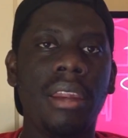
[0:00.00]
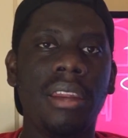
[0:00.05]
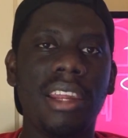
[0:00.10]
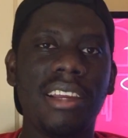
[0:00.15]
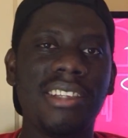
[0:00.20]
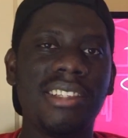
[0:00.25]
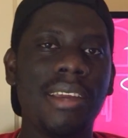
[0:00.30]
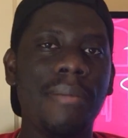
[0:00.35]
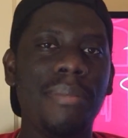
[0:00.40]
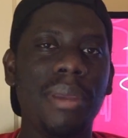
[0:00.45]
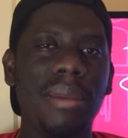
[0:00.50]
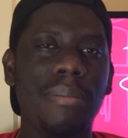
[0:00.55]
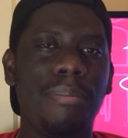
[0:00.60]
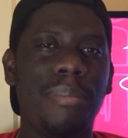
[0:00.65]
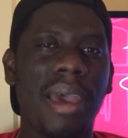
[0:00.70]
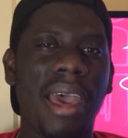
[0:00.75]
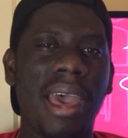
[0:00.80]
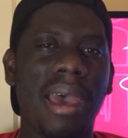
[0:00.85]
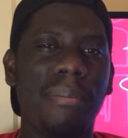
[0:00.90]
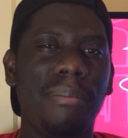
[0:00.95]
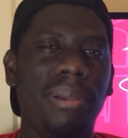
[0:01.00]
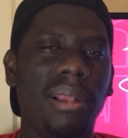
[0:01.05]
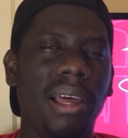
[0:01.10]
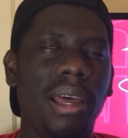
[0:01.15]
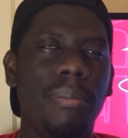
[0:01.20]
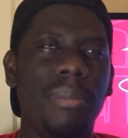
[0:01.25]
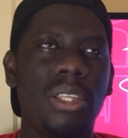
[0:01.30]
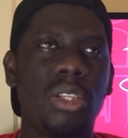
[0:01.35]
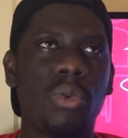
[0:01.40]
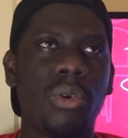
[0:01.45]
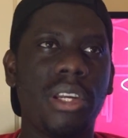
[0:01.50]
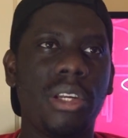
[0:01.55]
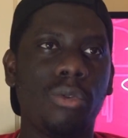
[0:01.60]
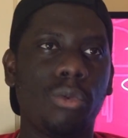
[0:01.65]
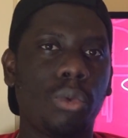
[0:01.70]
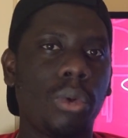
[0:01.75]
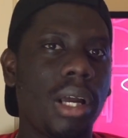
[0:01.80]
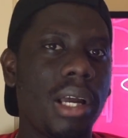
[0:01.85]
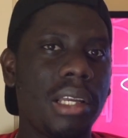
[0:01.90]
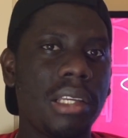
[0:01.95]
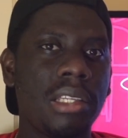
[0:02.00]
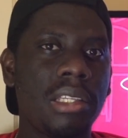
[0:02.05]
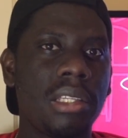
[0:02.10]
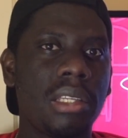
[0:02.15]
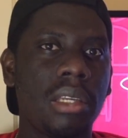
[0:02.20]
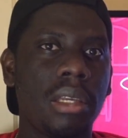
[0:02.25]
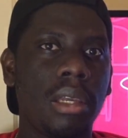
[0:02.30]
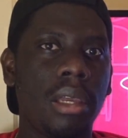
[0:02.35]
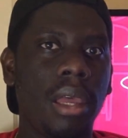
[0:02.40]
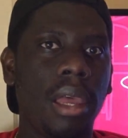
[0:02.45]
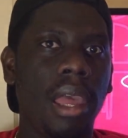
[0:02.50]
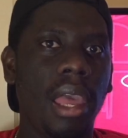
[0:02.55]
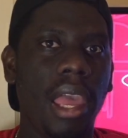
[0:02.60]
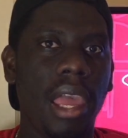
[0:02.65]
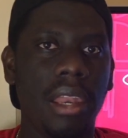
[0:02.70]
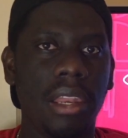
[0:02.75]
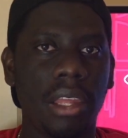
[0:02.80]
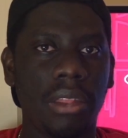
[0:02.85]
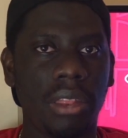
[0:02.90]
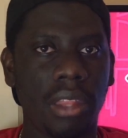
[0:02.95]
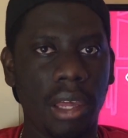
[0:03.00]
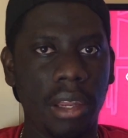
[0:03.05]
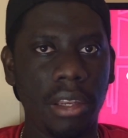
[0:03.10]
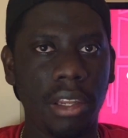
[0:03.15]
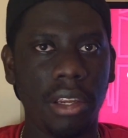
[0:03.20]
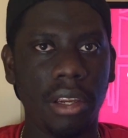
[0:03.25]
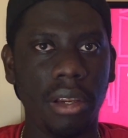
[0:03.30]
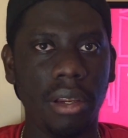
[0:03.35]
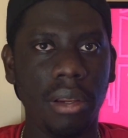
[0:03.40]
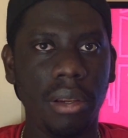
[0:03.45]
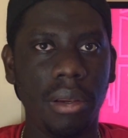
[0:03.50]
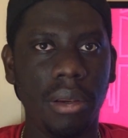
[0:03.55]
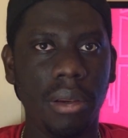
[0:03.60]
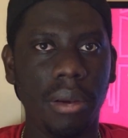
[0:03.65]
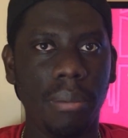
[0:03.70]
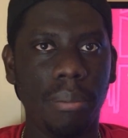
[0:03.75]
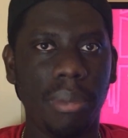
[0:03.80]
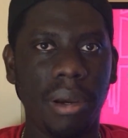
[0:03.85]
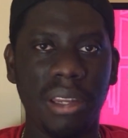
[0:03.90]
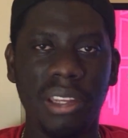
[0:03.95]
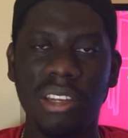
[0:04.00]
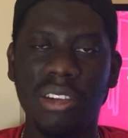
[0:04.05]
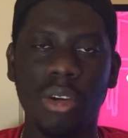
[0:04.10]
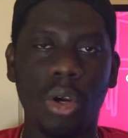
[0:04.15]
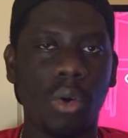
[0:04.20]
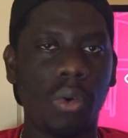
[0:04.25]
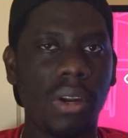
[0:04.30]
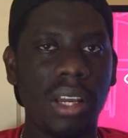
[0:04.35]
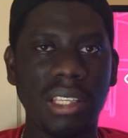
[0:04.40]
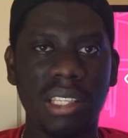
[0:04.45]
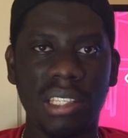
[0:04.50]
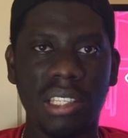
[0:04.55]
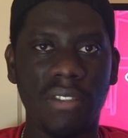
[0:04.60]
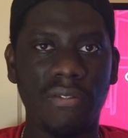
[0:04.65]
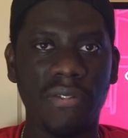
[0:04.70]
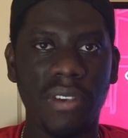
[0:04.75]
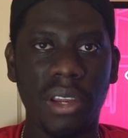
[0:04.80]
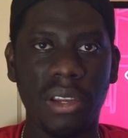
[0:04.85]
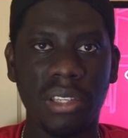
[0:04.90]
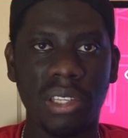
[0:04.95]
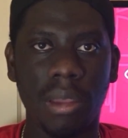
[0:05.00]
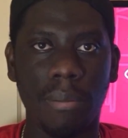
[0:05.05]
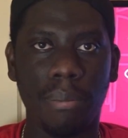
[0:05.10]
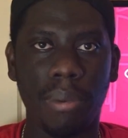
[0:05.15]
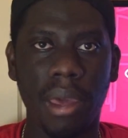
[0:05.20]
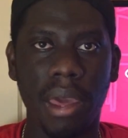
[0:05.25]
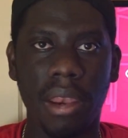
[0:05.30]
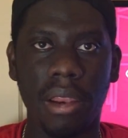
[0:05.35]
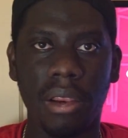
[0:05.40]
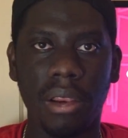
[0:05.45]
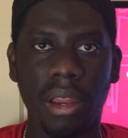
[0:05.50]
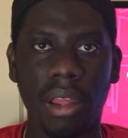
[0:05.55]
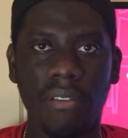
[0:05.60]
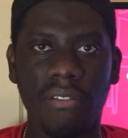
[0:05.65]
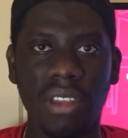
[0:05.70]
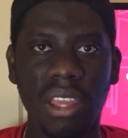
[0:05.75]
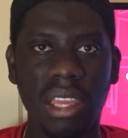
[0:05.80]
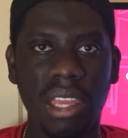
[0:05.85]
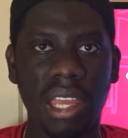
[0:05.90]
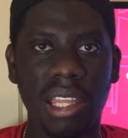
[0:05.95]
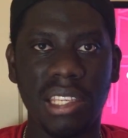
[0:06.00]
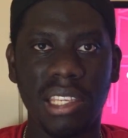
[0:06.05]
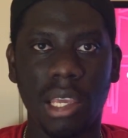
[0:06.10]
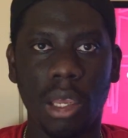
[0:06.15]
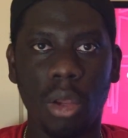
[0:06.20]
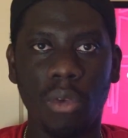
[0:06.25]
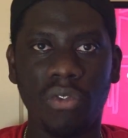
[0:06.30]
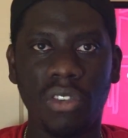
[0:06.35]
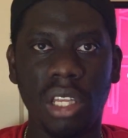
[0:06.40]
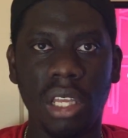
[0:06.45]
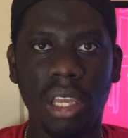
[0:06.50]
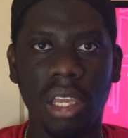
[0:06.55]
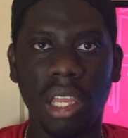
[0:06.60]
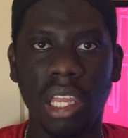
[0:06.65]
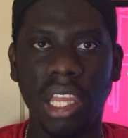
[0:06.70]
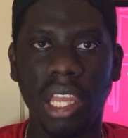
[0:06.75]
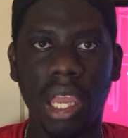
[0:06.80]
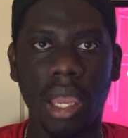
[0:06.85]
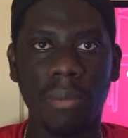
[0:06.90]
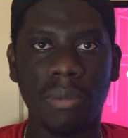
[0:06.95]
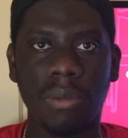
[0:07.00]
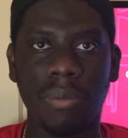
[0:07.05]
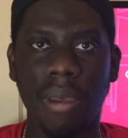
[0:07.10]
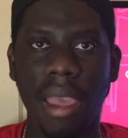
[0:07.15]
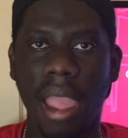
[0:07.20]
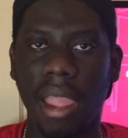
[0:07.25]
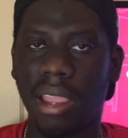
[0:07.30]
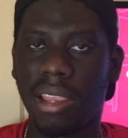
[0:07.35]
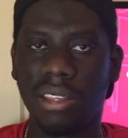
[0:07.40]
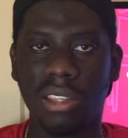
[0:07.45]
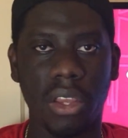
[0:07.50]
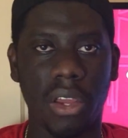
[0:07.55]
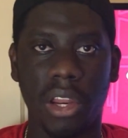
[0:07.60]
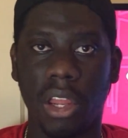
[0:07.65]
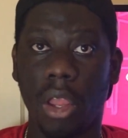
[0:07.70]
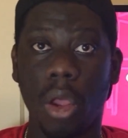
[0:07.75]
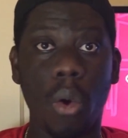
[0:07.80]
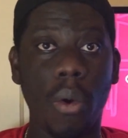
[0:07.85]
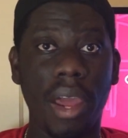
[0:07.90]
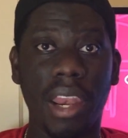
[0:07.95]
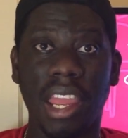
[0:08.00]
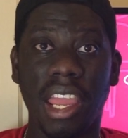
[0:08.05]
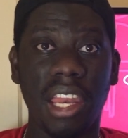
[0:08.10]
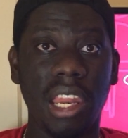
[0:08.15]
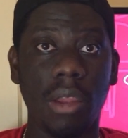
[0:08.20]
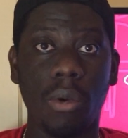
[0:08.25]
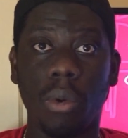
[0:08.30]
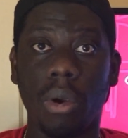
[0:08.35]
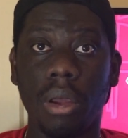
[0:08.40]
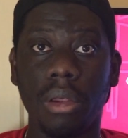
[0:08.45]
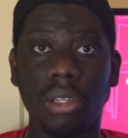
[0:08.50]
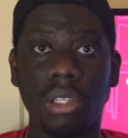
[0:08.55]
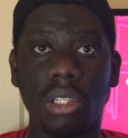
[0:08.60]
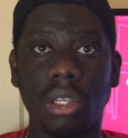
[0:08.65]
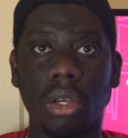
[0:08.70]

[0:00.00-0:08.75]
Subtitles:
There shouldn't be bad blood between Russ and the Thunder, but you know Russ is a fierce competitor. If he gets healthy, he comes back, he's gonna go at anyone.